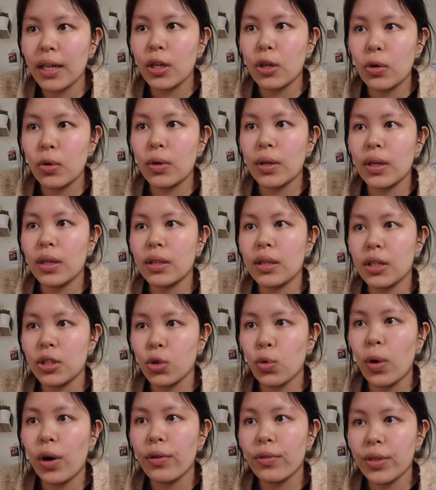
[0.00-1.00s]
including the
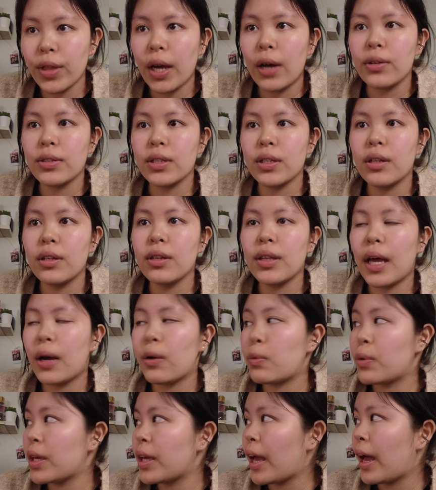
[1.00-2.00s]
12,000 that
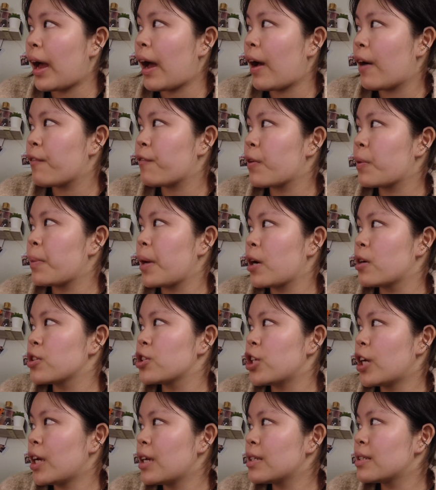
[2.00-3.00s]
we have from my
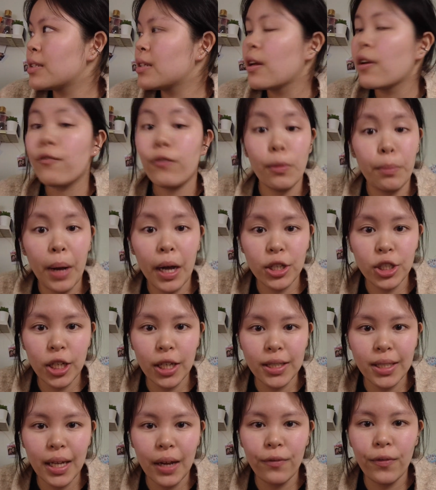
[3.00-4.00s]

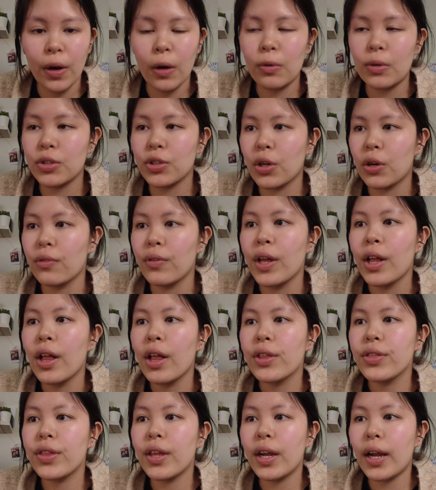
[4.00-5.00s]
Chase Sapphire Reserve
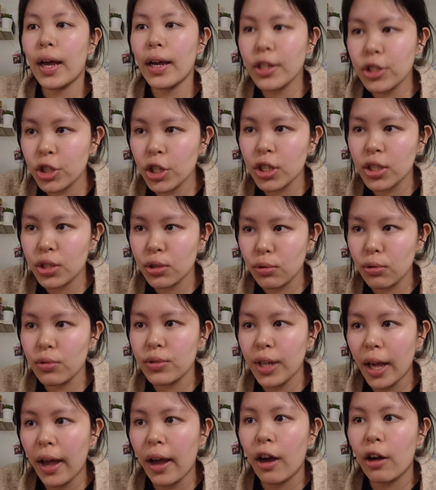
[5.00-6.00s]
that I just threw
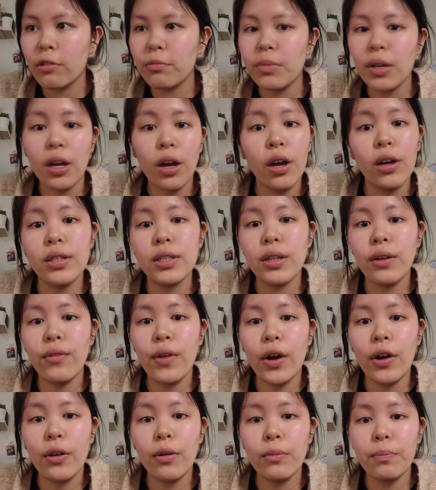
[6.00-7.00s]
down because of
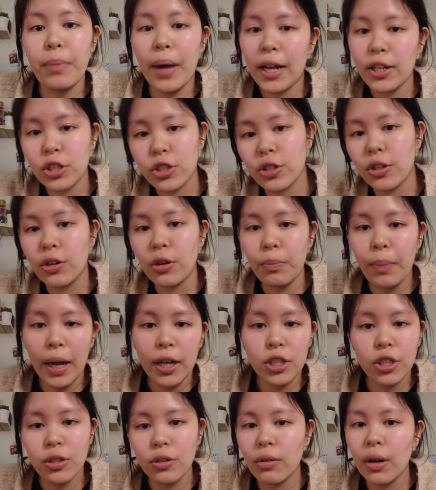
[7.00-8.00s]
our
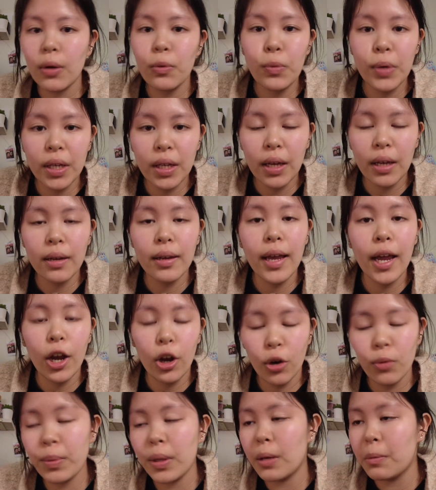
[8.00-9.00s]
bachelorette weekend
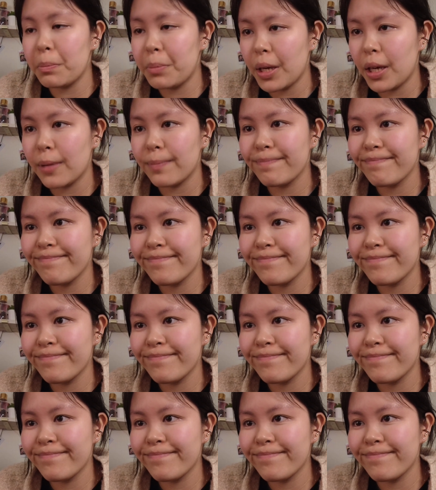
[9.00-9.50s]
Airbnb.